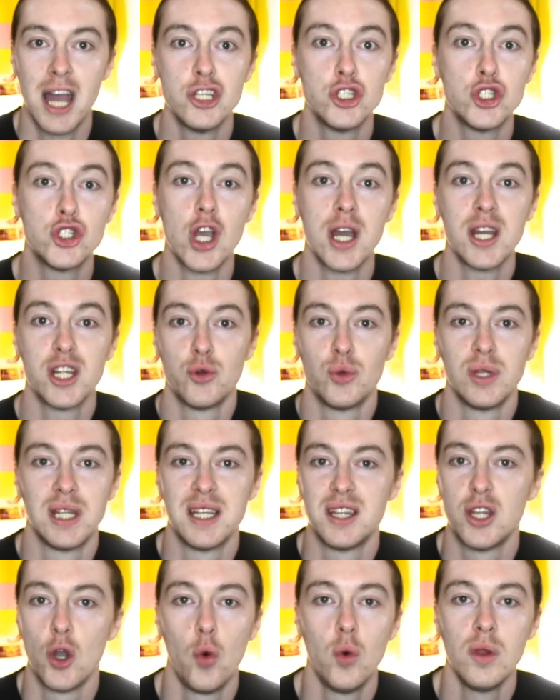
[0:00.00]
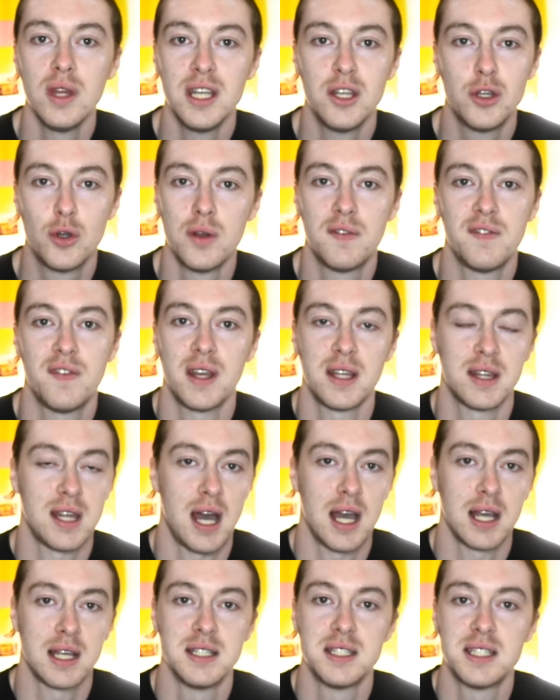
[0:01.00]
Genuinely, the only good thing that I
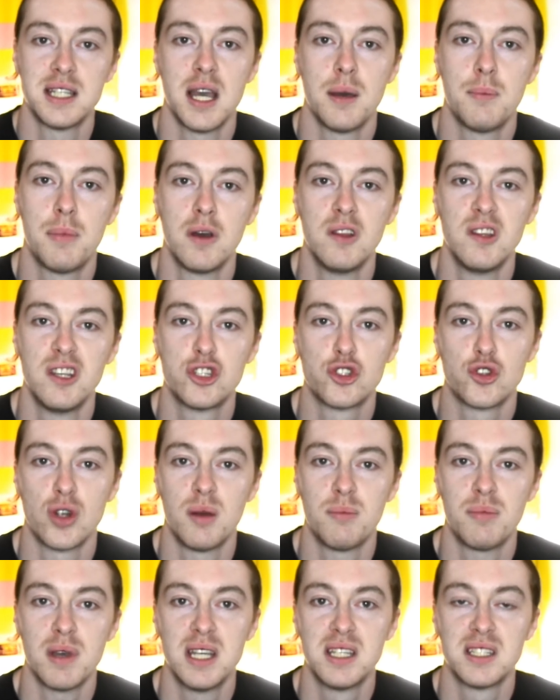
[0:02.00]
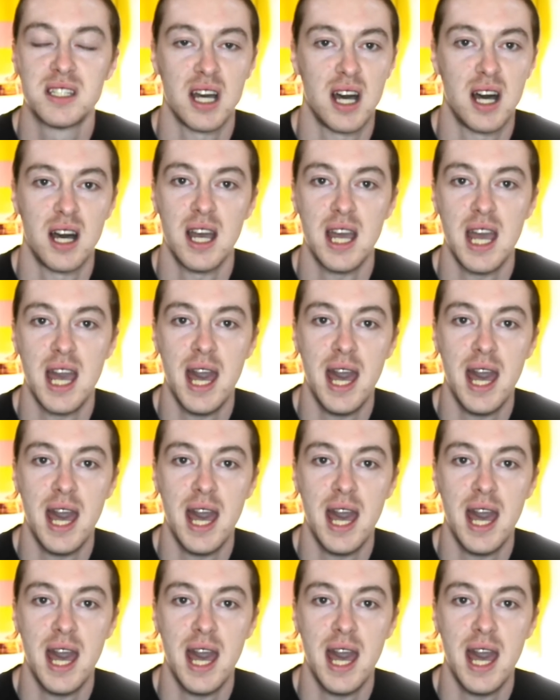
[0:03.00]
can say about this strip is that